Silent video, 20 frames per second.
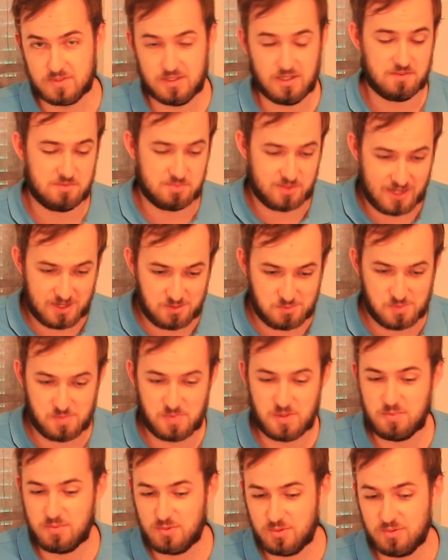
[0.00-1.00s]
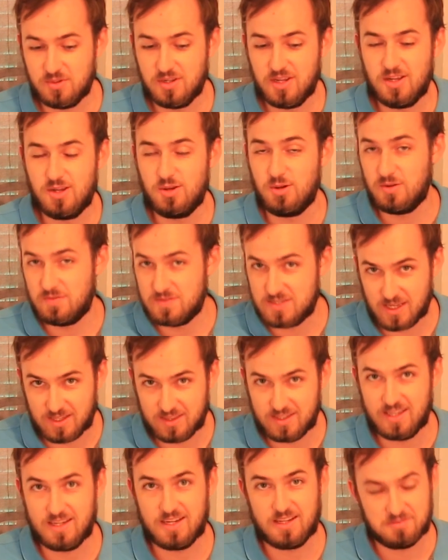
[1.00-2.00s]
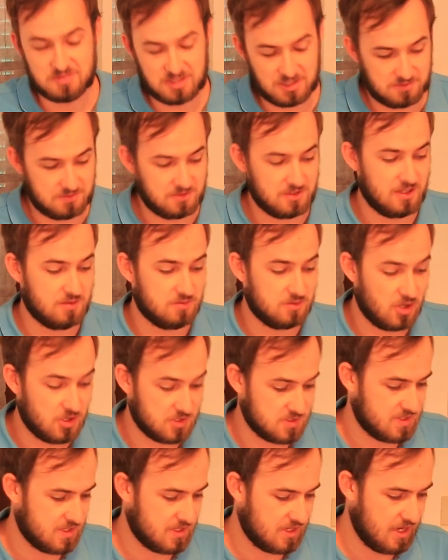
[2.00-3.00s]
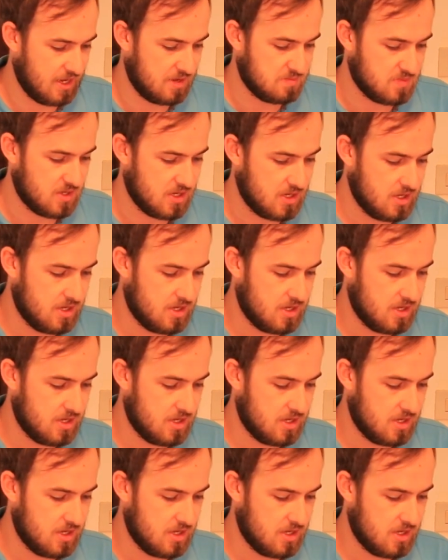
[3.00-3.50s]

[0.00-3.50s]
I've played with people who have done that and they've lost the game.